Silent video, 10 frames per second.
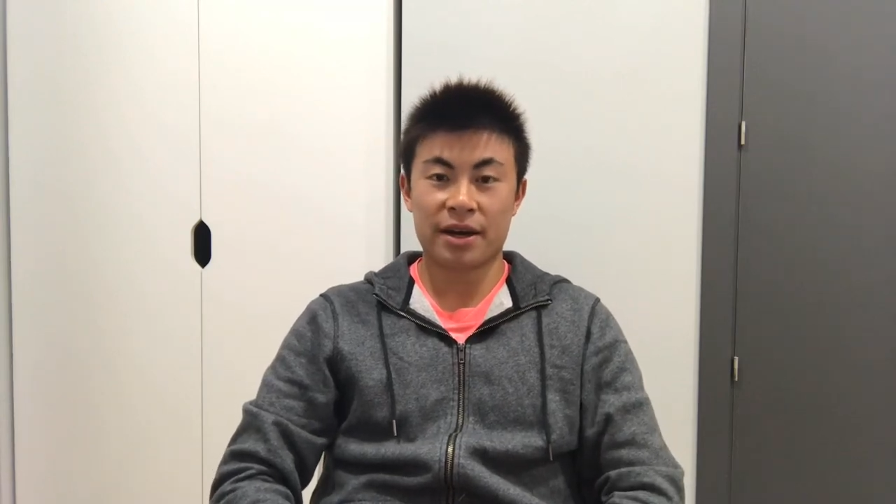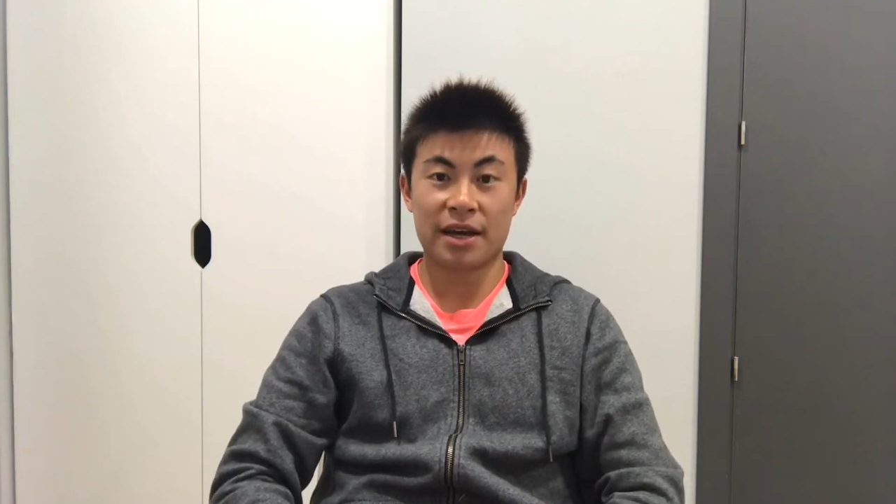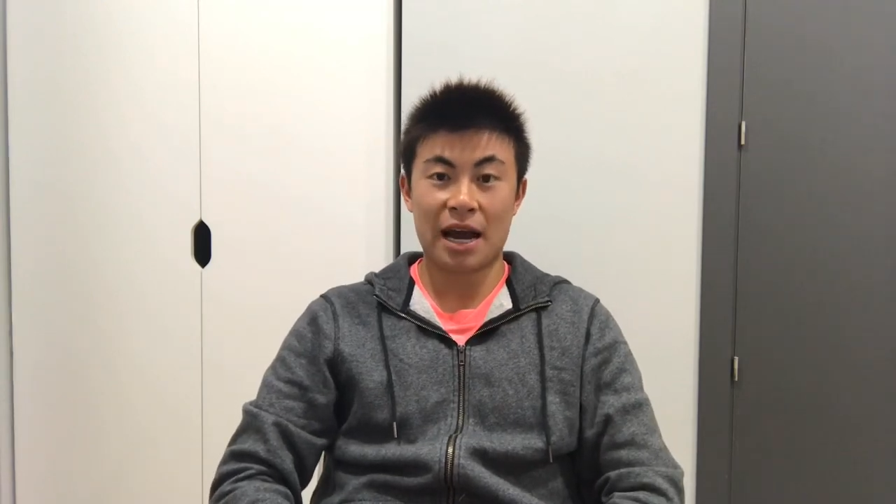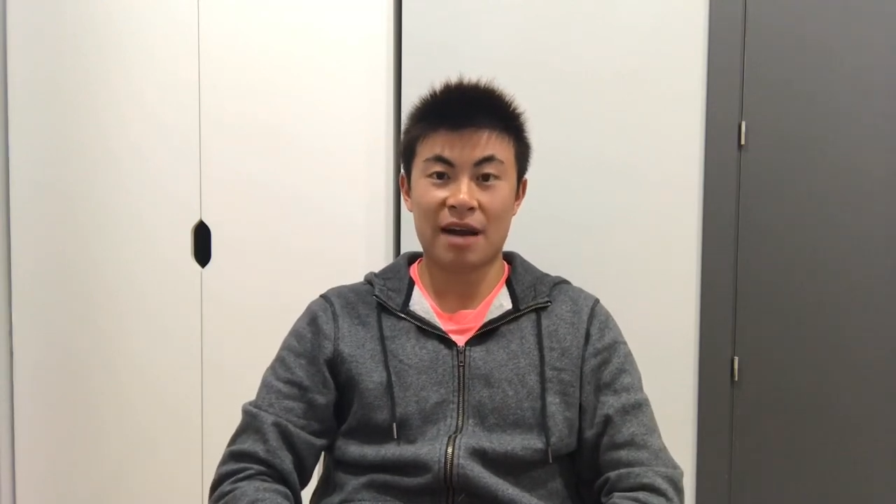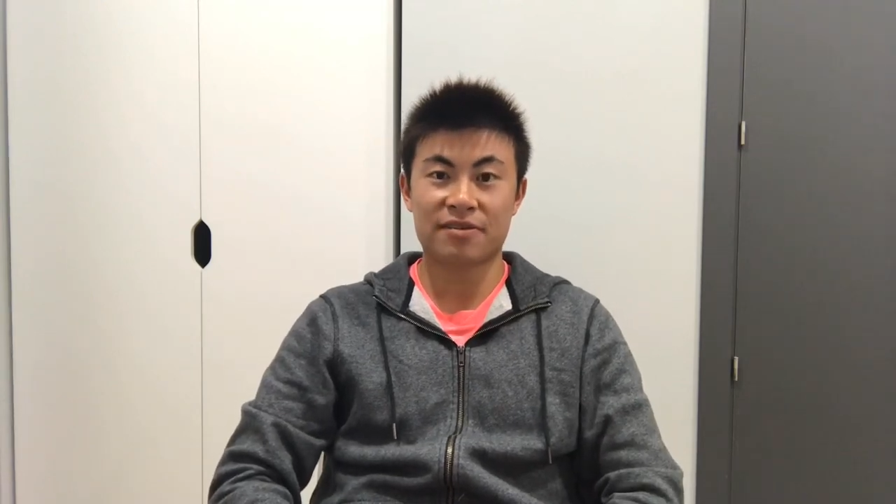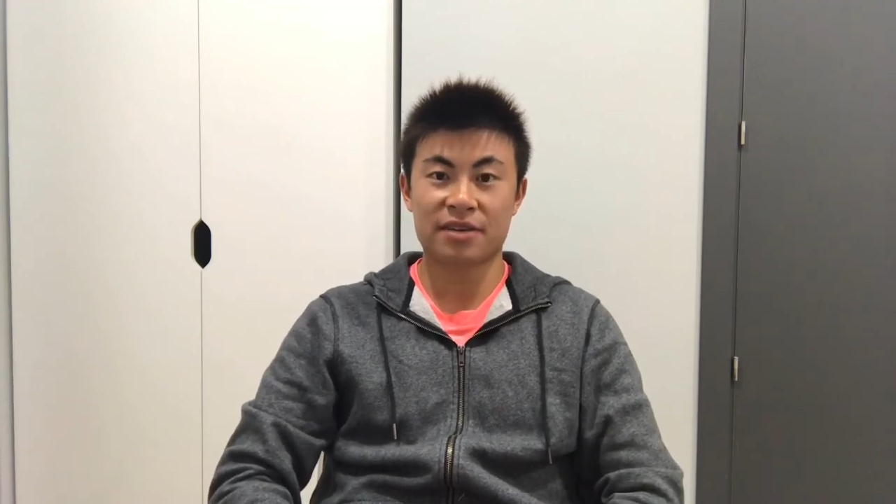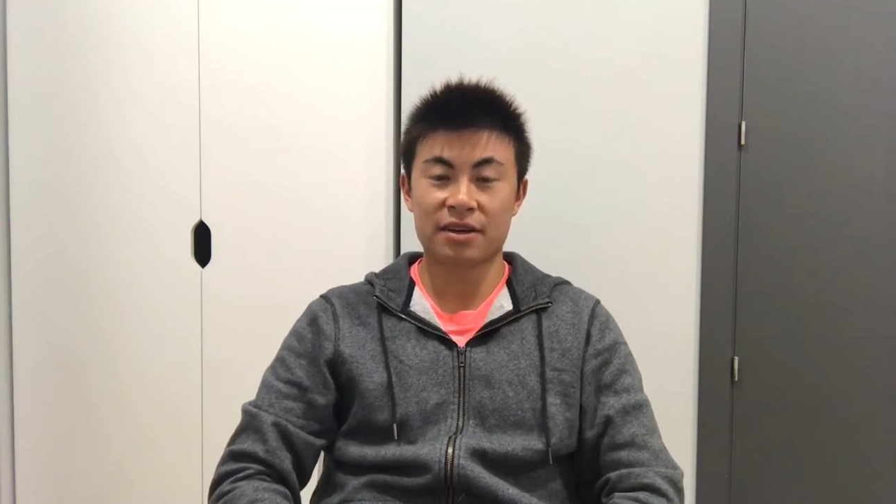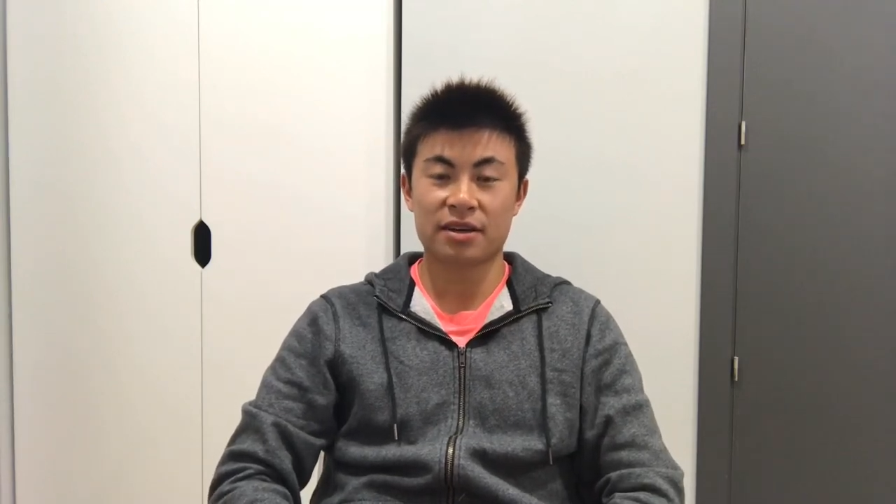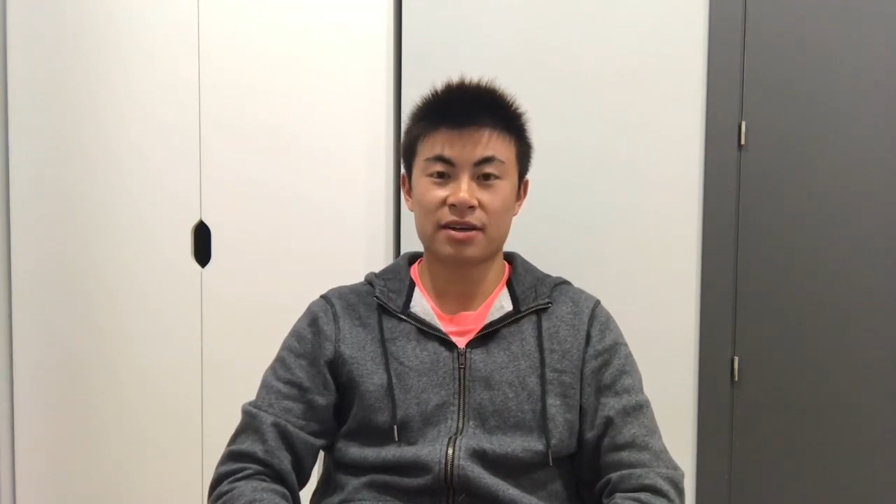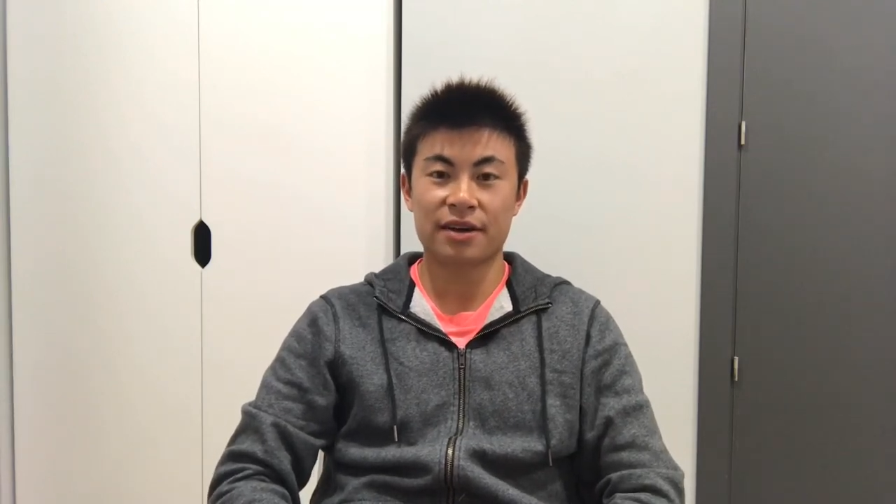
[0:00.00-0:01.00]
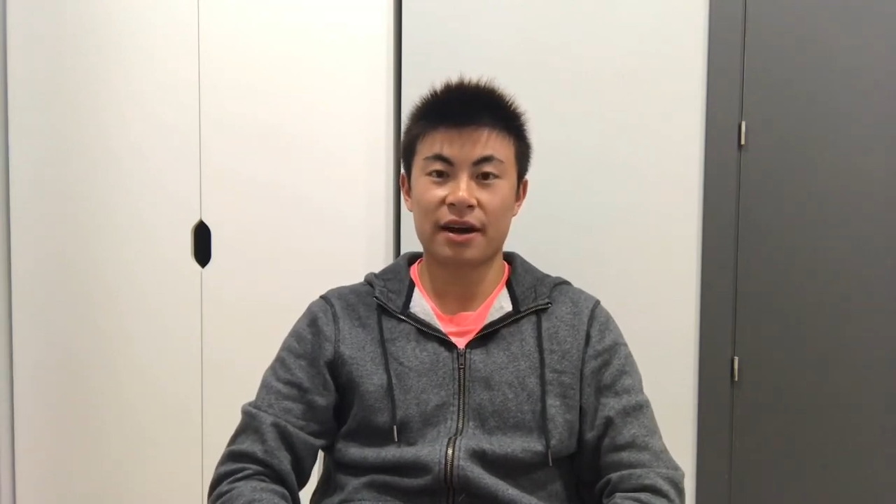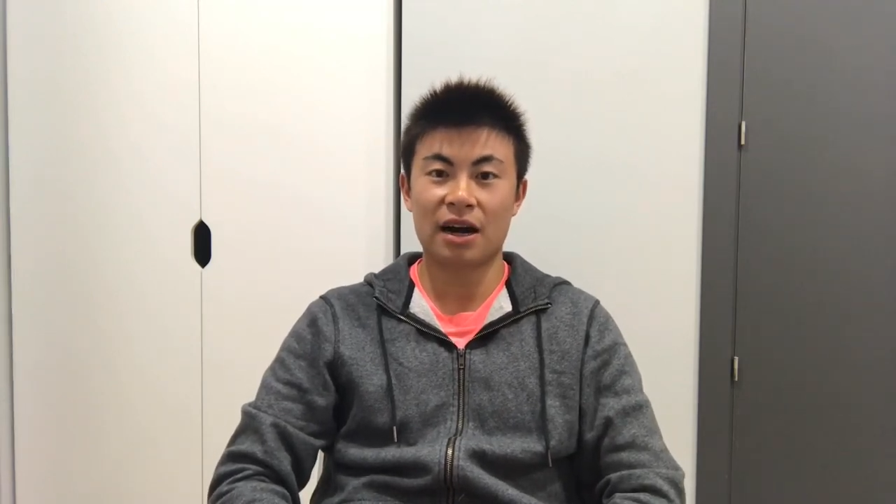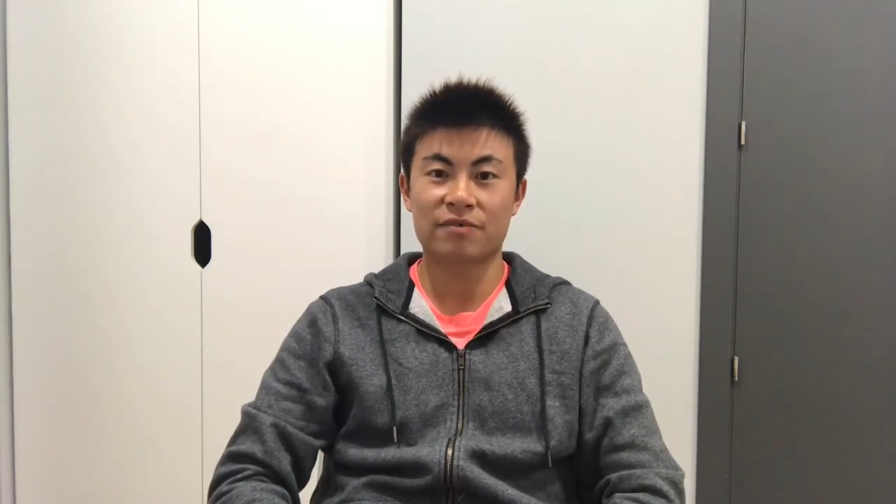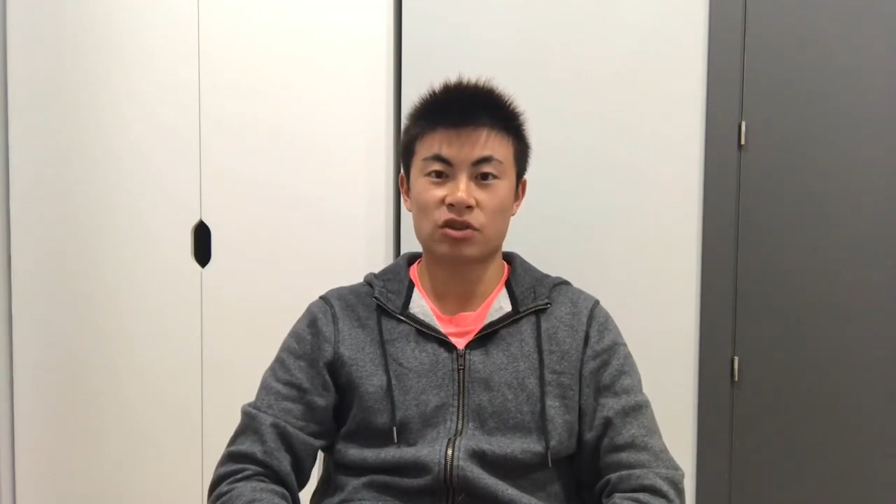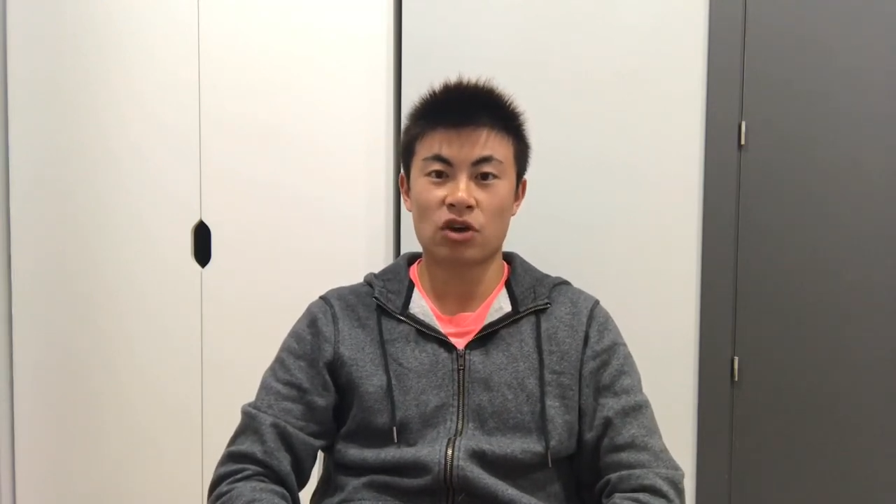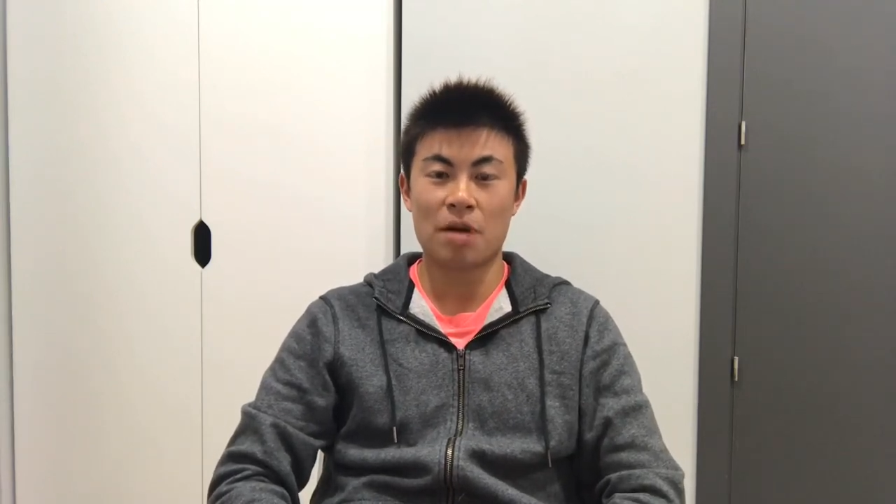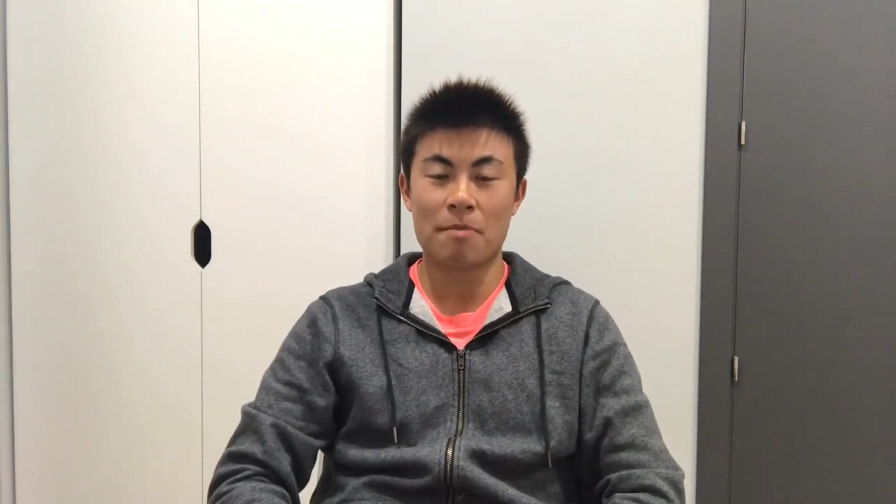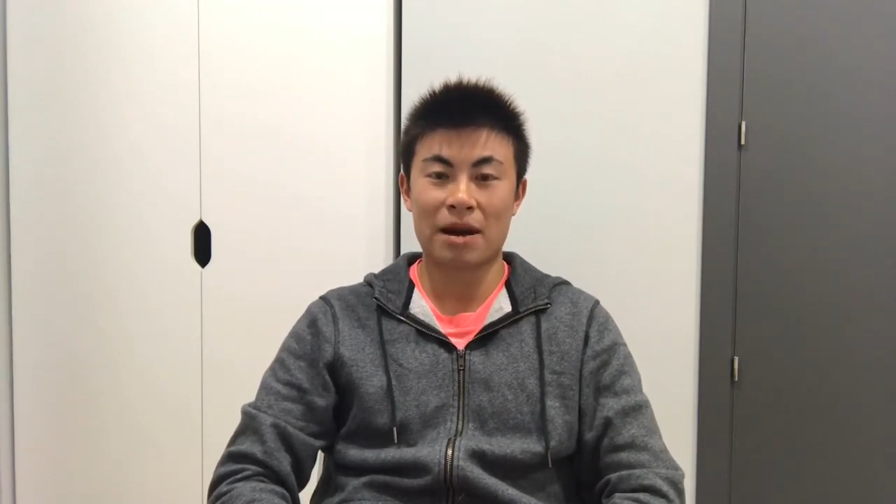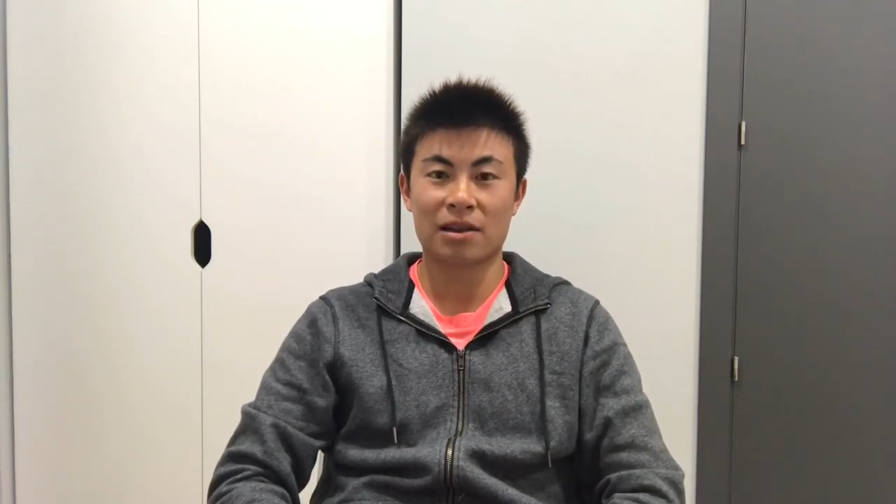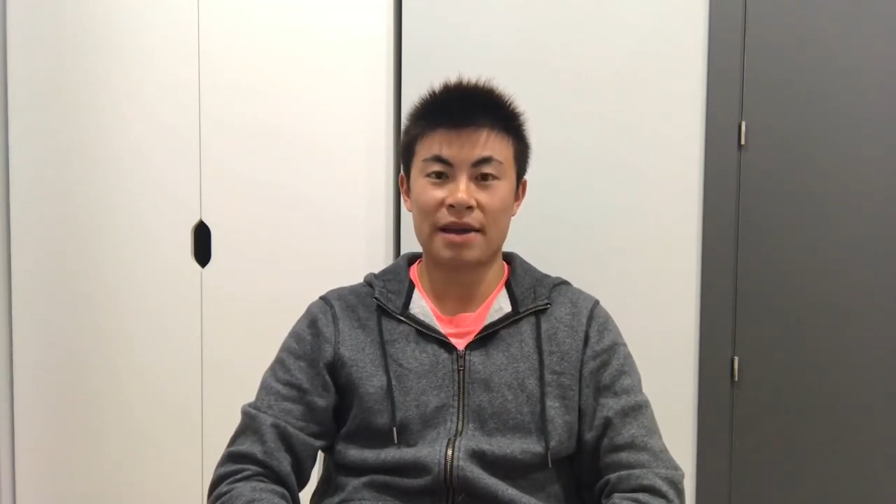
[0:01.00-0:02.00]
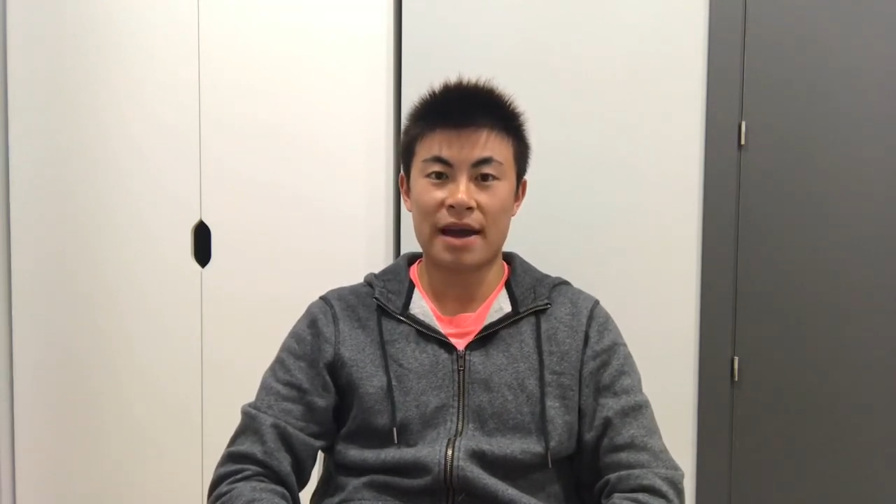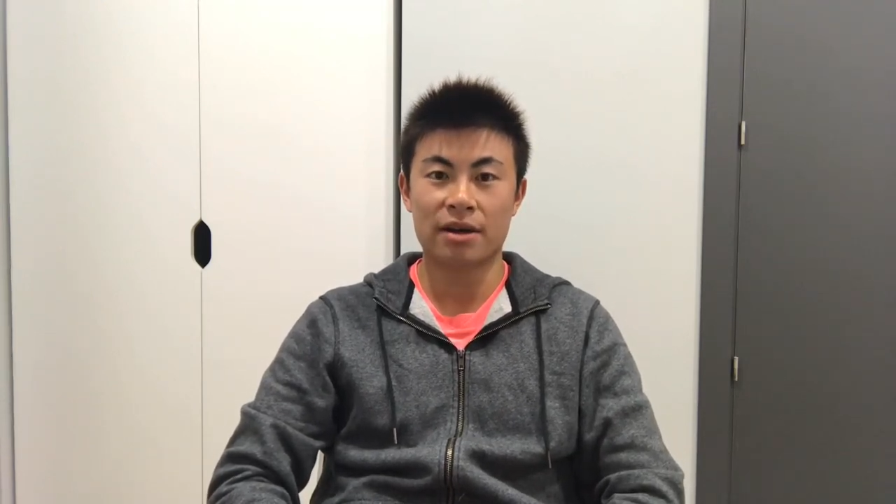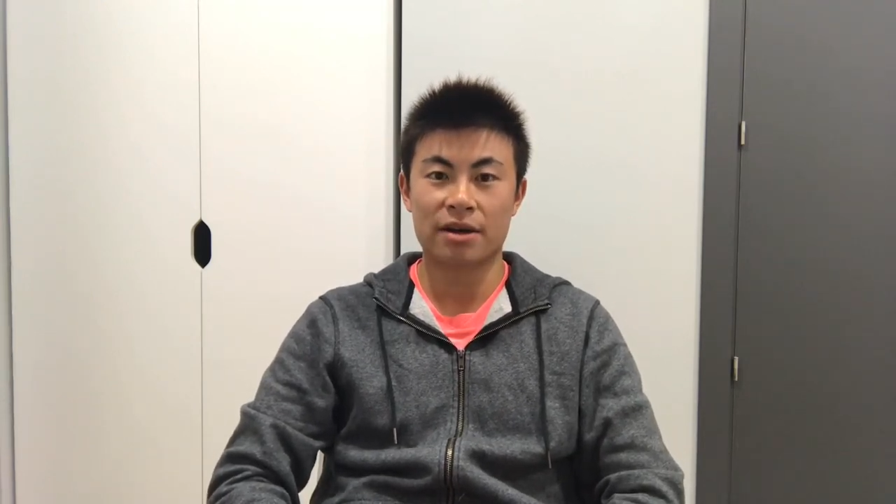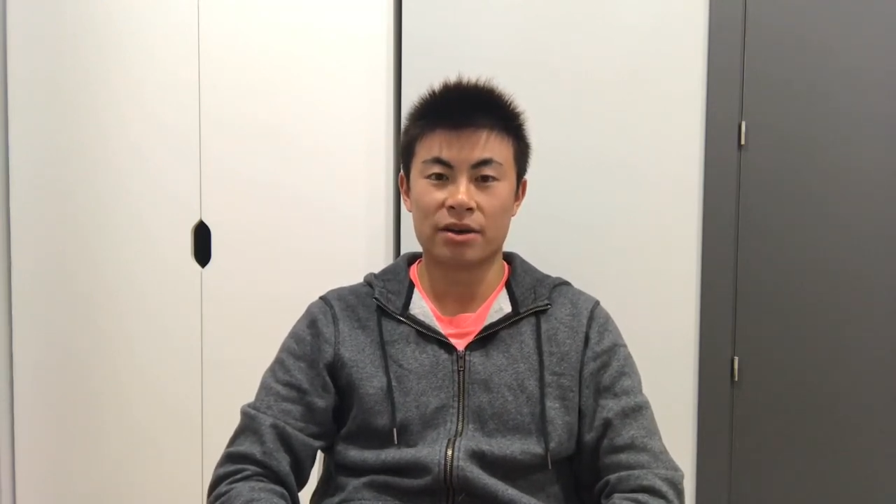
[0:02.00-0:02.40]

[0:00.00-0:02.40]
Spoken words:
I have to try and battle it out.